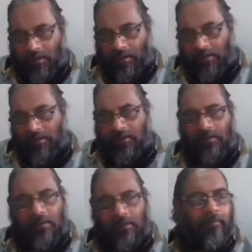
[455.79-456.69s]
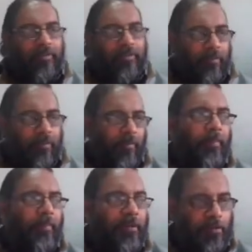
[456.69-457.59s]
its
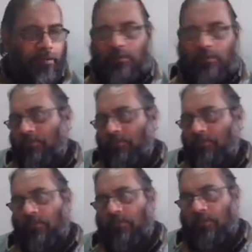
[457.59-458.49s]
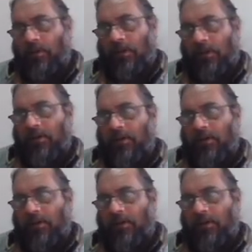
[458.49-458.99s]
map and reduce model.